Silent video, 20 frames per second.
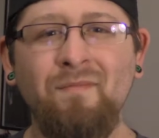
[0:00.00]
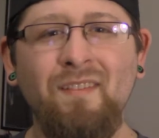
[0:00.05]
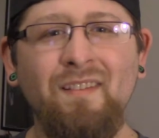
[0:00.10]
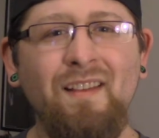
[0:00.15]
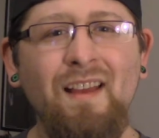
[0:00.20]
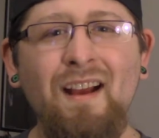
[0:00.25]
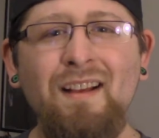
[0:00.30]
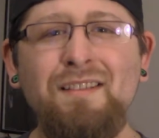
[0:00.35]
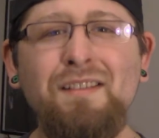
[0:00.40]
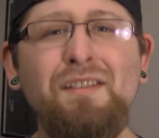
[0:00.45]

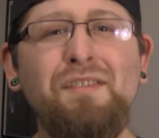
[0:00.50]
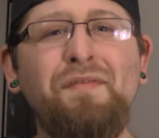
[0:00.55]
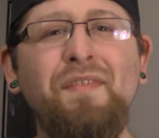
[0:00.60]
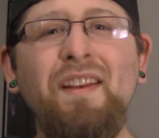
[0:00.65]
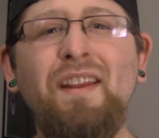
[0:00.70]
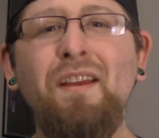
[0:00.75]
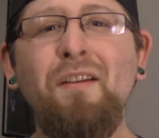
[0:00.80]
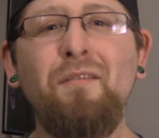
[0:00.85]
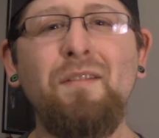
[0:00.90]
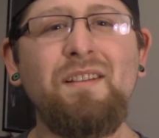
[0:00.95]
Guys, this
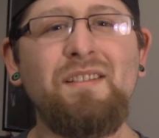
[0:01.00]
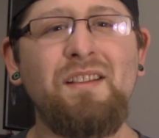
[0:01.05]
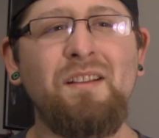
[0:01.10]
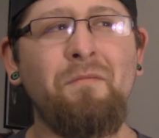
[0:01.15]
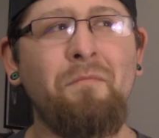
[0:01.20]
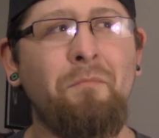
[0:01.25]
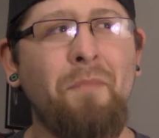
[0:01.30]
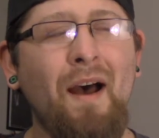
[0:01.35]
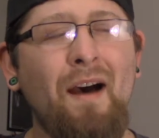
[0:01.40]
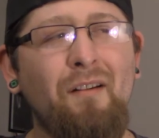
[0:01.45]
video isn't
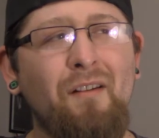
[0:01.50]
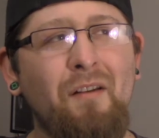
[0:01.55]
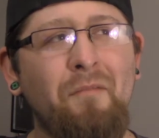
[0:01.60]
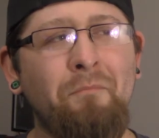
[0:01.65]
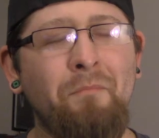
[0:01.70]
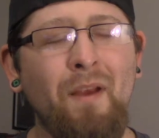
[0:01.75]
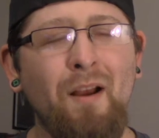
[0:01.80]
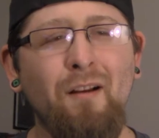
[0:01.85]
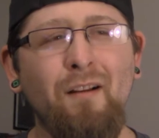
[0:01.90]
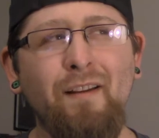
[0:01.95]
about
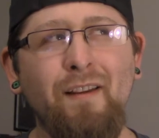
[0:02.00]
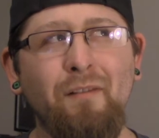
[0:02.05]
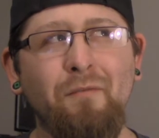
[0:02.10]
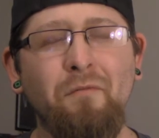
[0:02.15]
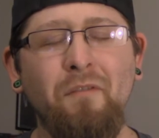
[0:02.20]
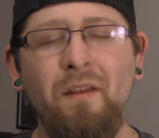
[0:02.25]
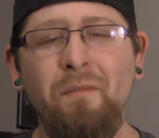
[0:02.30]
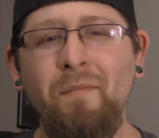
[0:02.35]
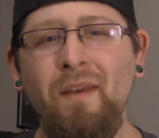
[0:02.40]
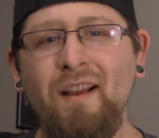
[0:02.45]
American
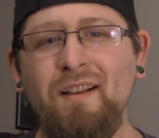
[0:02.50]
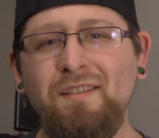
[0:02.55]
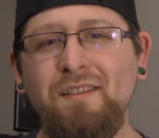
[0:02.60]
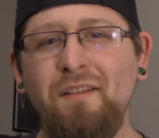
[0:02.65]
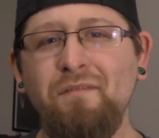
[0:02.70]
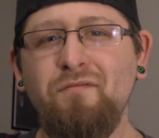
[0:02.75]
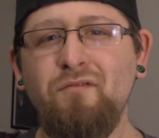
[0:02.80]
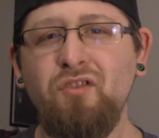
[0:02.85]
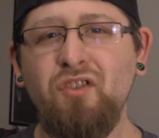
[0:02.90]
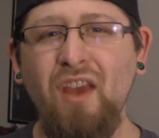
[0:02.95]
remakes
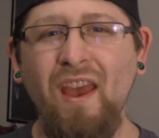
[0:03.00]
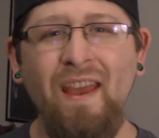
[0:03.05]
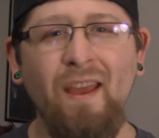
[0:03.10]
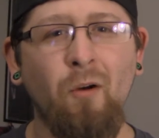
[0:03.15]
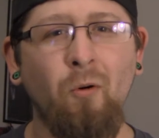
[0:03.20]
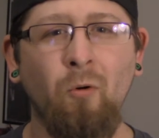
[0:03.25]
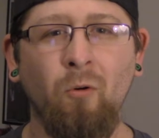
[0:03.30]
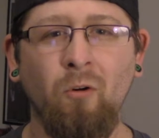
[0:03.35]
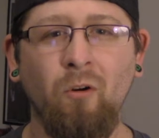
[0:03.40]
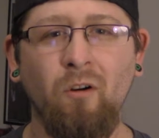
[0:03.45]
of
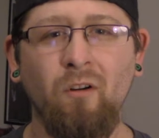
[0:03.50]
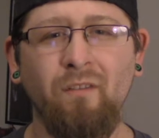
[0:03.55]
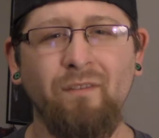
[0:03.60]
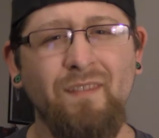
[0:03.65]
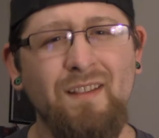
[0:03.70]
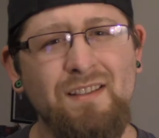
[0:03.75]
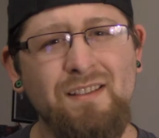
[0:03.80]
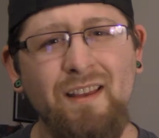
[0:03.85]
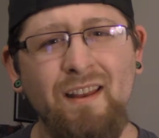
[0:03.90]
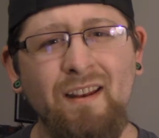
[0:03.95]
J-horror.
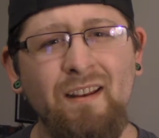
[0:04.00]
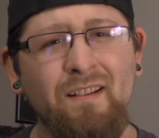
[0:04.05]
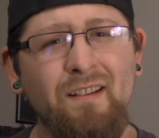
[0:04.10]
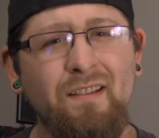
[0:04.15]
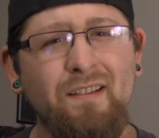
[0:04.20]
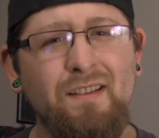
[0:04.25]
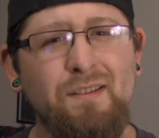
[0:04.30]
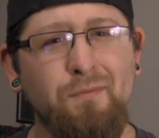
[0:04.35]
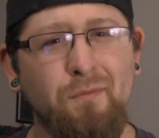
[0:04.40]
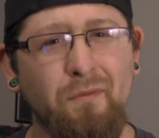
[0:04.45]
Let's get into
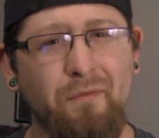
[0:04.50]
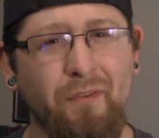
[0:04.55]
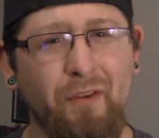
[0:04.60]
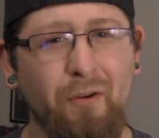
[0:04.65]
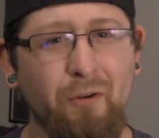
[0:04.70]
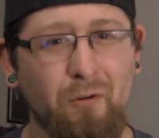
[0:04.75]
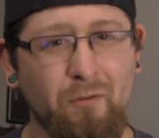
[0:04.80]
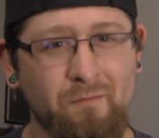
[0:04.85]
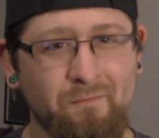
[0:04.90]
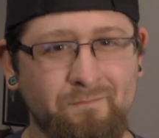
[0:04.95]
this
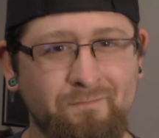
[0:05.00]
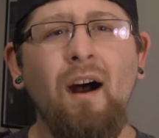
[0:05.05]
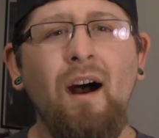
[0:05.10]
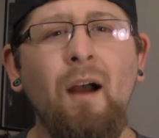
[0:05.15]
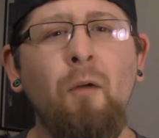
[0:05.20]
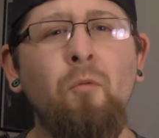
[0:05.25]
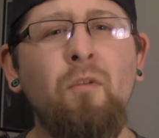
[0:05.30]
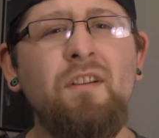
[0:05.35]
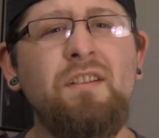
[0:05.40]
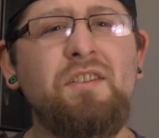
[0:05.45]
review.
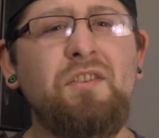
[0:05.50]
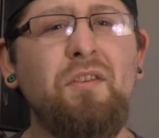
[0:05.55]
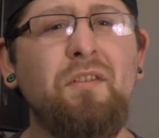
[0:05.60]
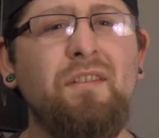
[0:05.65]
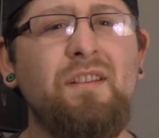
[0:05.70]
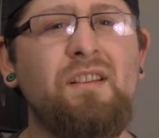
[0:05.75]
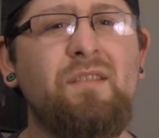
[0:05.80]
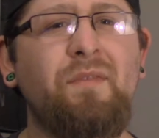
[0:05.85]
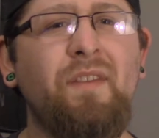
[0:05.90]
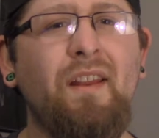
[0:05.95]
I want to start
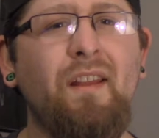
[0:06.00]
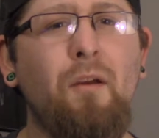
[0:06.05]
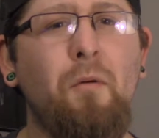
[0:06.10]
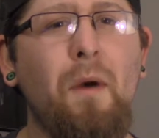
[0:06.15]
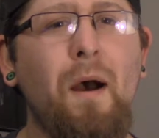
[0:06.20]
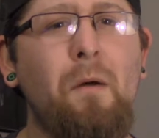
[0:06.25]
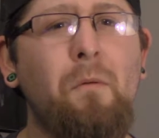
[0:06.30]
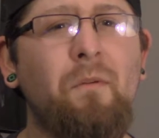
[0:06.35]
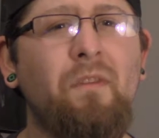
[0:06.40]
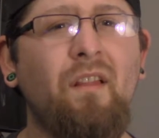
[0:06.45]
this video
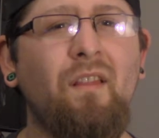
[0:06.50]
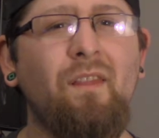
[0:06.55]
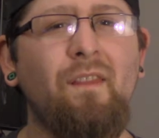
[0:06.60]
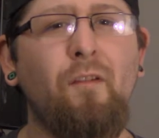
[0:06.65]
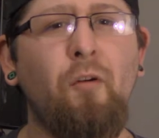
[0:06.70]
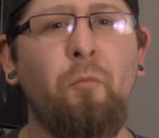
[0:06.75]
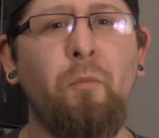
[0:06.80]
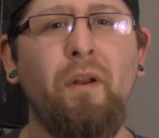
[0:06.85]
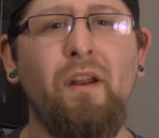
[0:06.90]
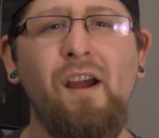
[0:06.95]
out with a
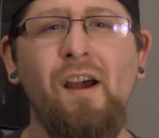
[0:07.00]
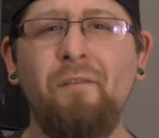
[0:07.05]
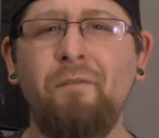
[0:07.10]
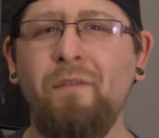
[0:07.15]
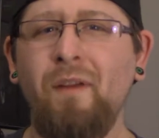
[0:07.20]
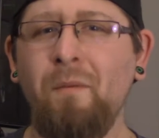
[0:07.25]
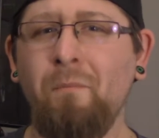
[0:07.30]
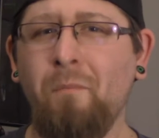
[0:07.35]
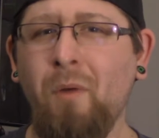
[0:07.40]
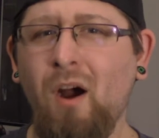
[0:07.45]
little bit of
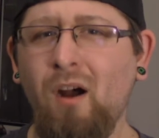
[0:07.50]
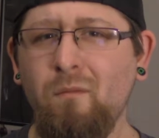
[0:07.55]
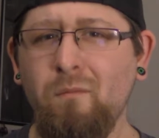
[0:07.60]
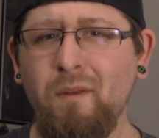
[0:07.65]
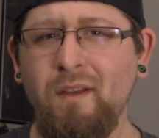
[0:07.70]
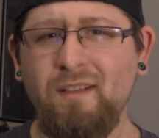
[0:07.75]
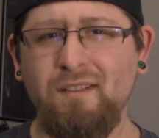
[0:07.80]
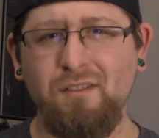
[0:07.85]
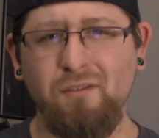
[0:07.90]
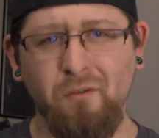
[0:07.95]
a
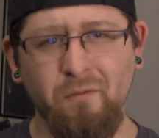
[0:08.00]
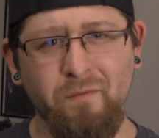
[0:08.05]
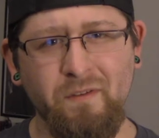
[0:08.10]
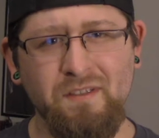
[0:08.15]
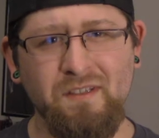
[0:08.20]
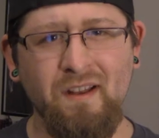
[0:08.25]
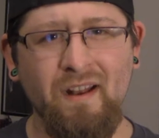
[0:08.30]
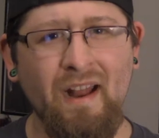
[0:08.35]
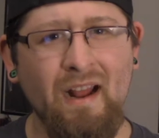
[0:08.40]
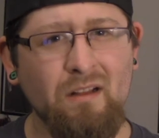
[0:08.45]
public
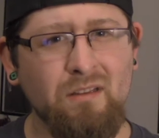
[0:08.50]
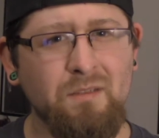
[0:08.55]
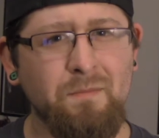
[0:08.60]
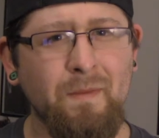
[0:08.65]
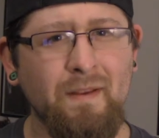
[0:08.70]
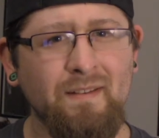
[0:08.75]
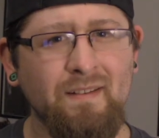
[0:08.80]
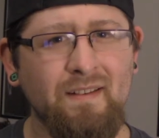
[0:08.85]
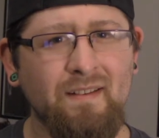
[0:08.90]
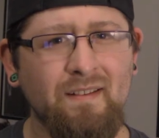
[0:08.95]
service
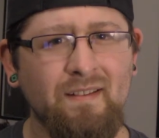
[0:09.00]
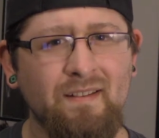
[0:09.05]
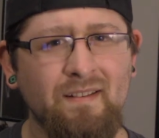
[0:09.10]
announcement.